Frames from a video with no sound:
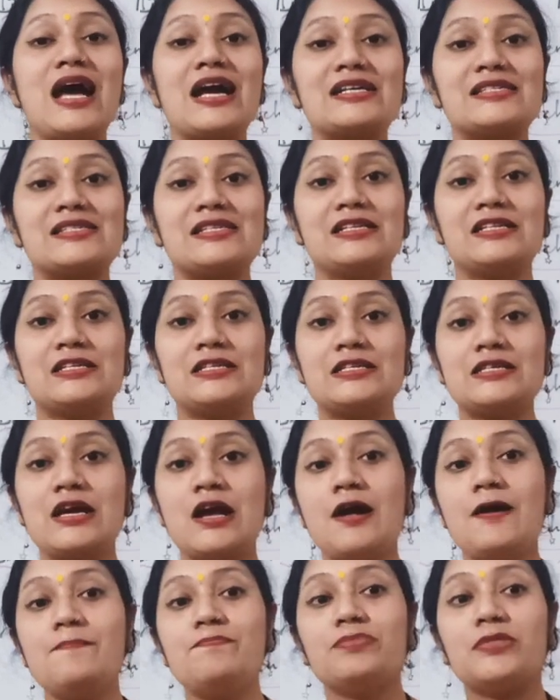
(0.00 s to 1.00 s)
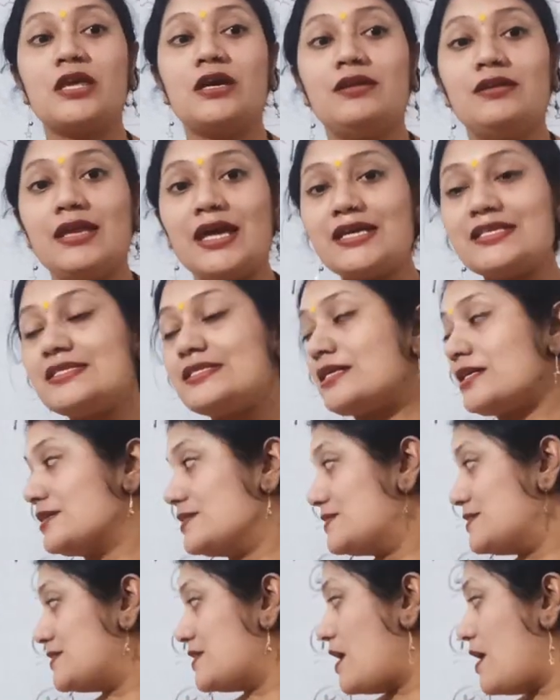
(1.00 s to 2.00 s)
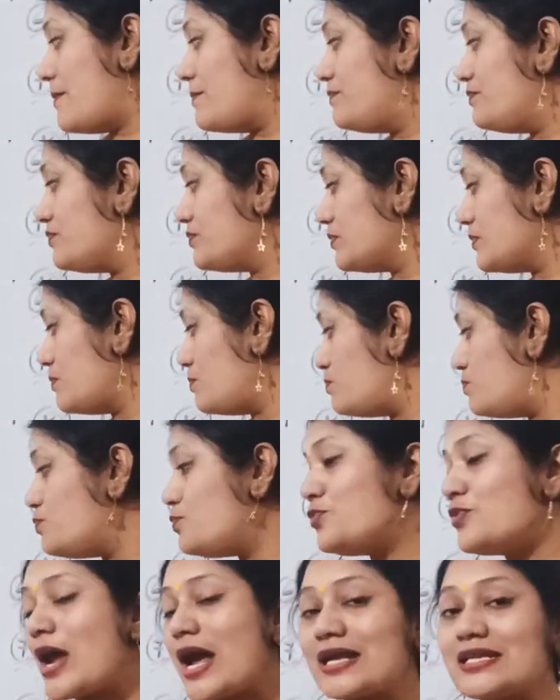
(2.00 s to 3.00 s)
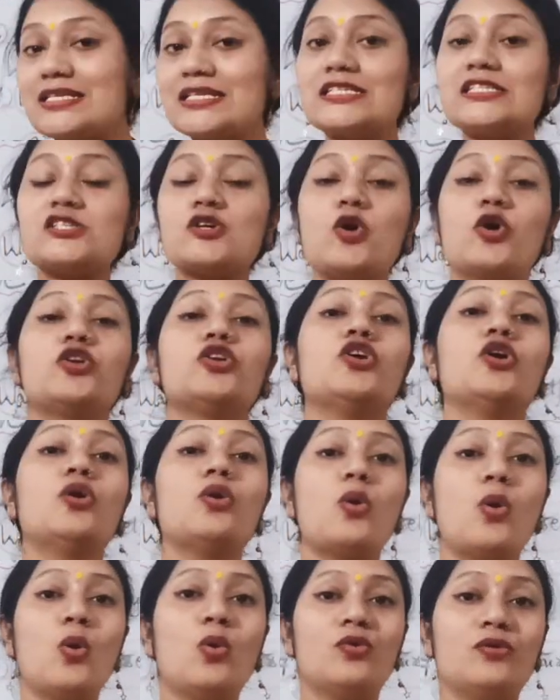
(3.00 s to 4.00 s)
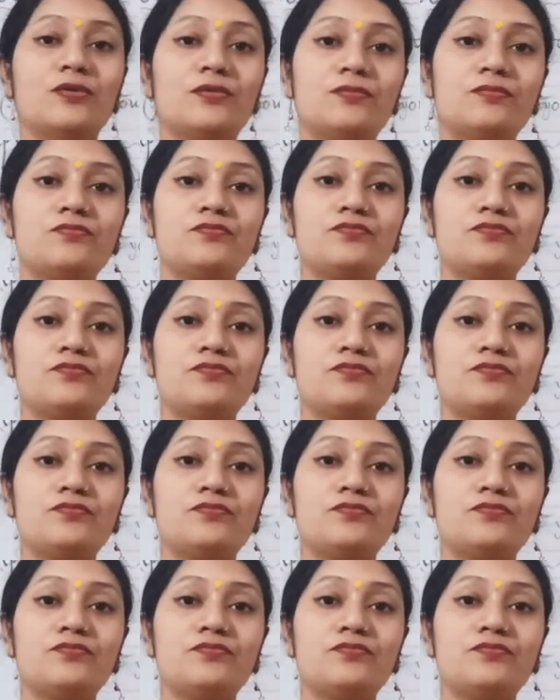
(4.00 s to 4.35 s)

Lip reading: accent. Next is practice on your own.